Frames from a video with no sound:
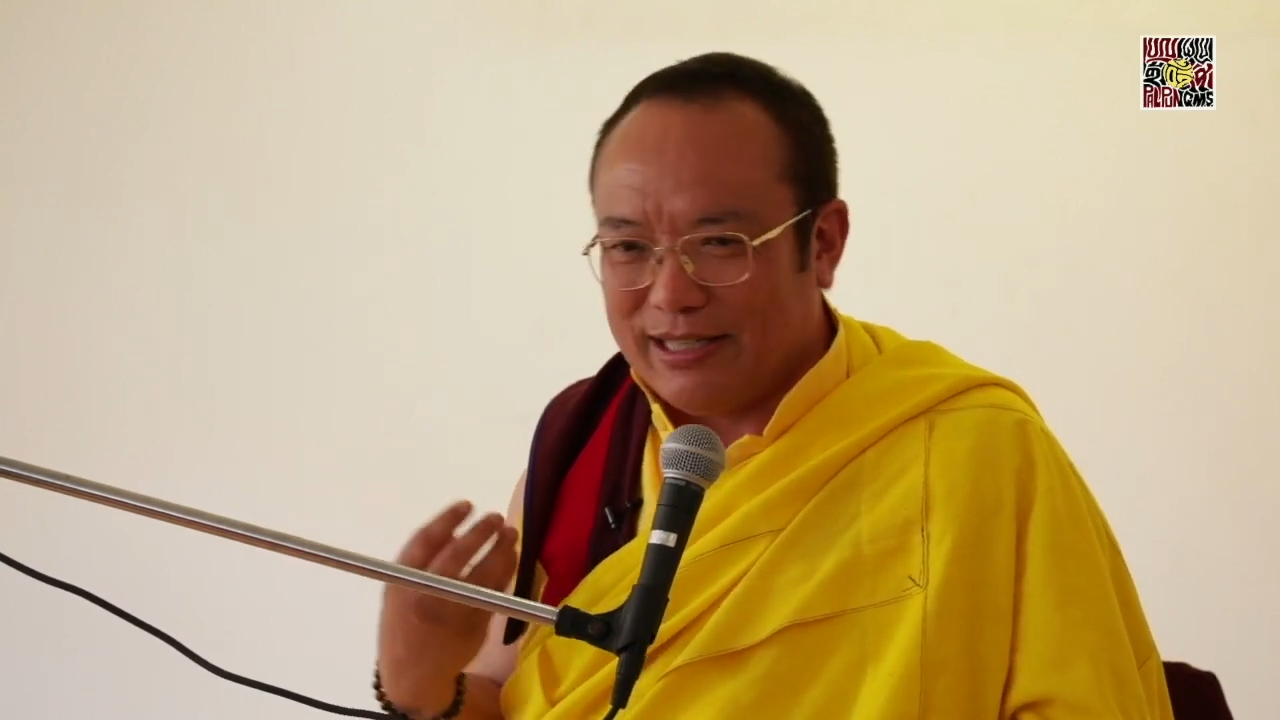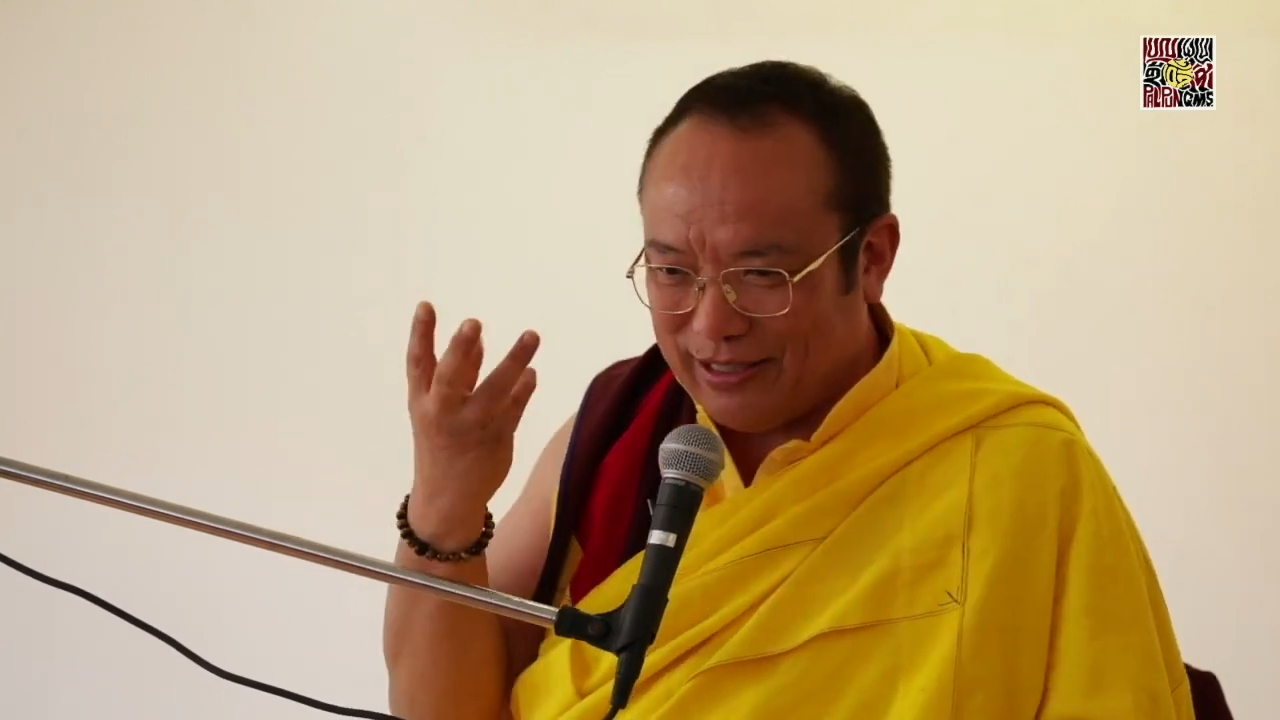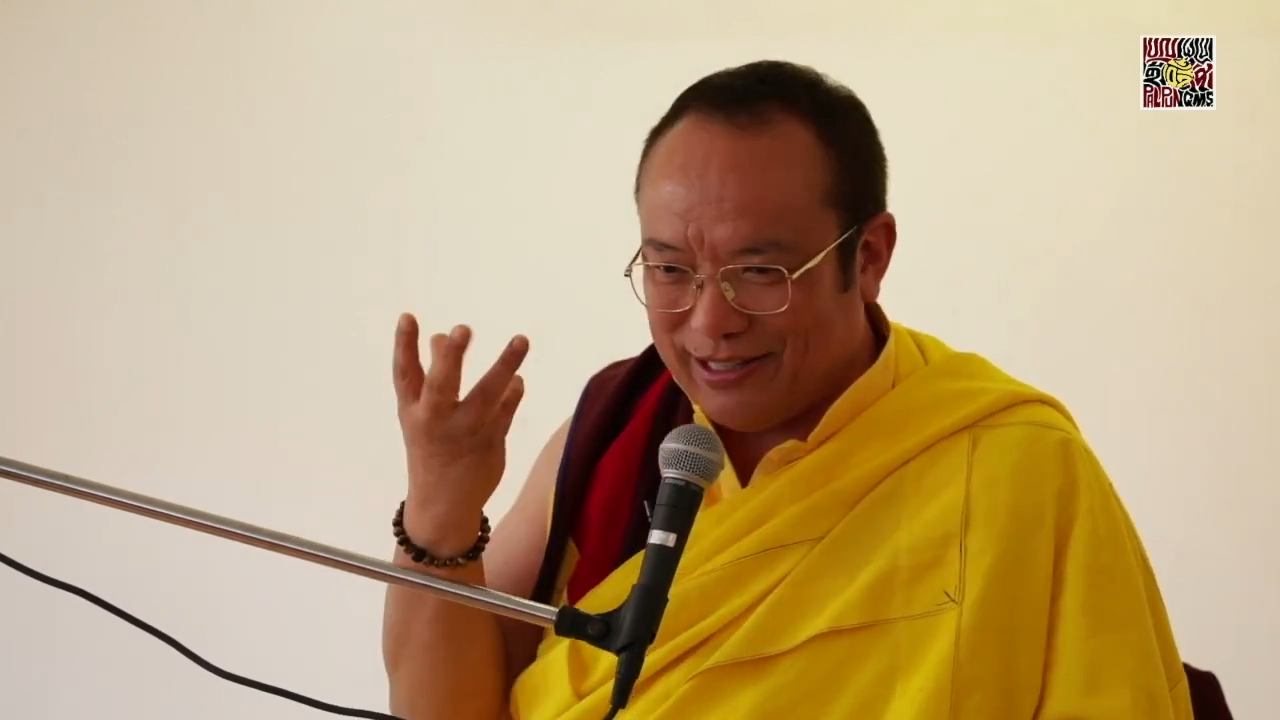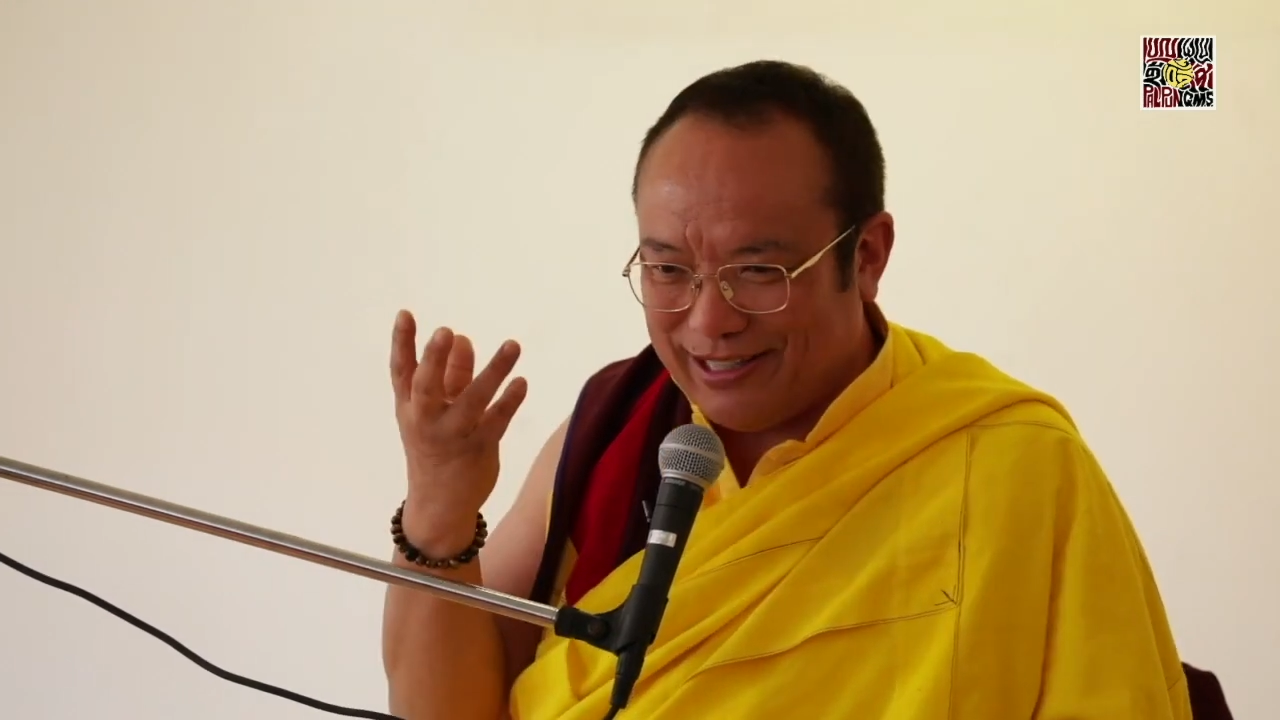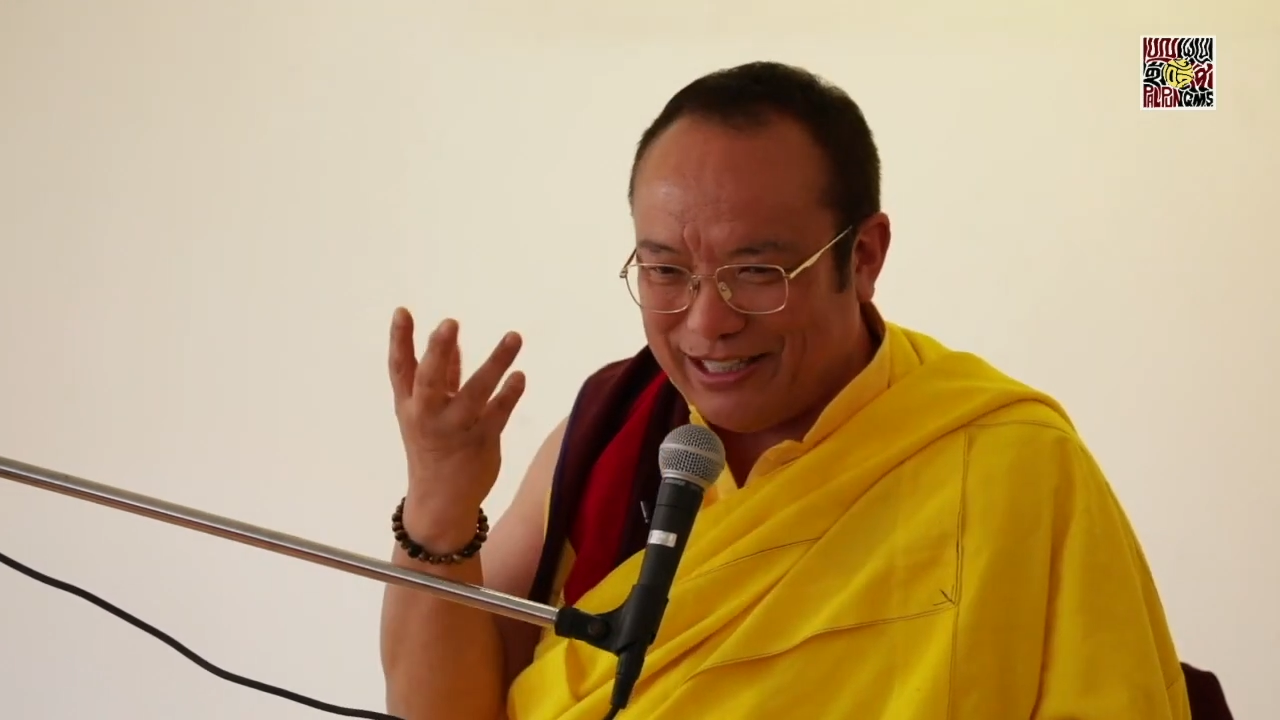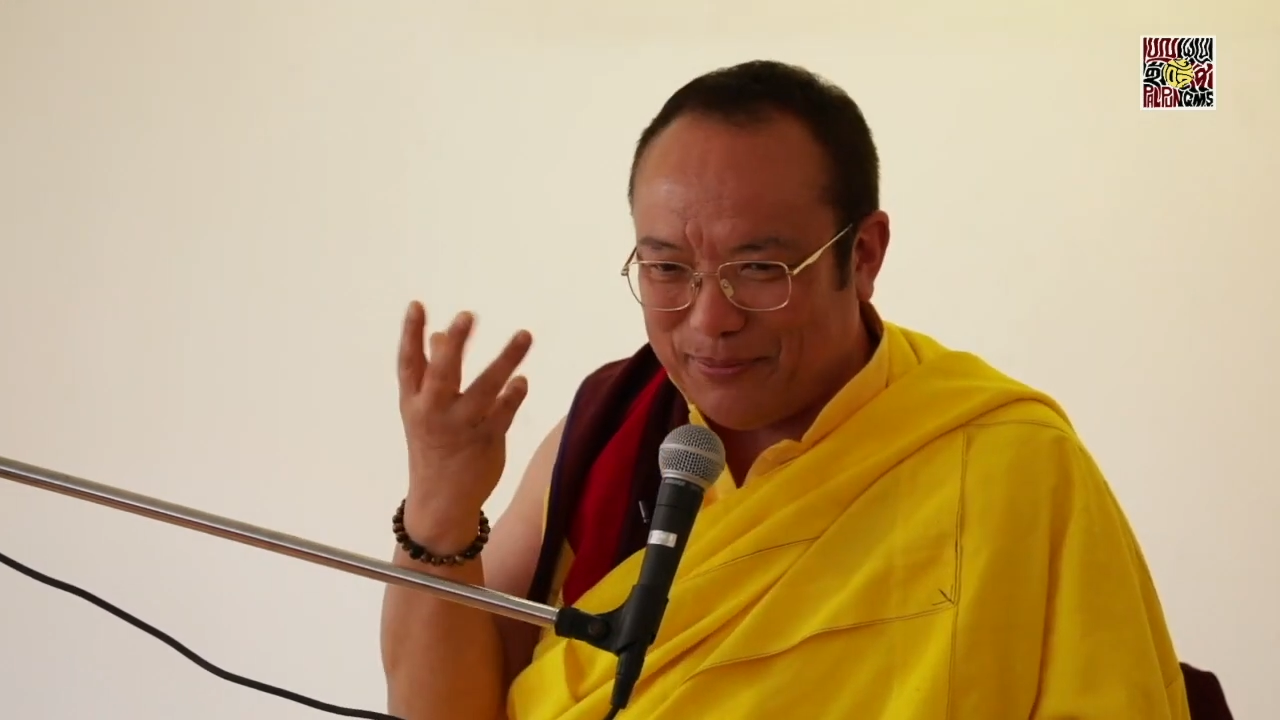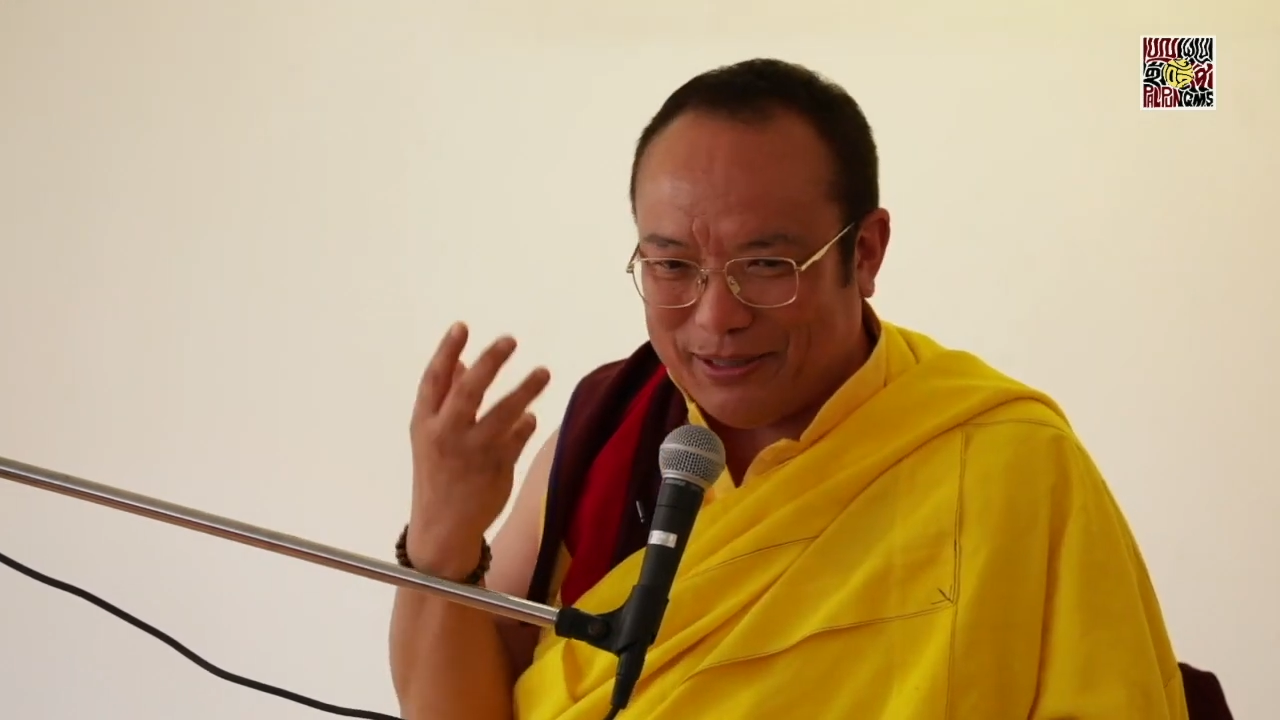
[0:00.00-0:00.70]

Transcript: a little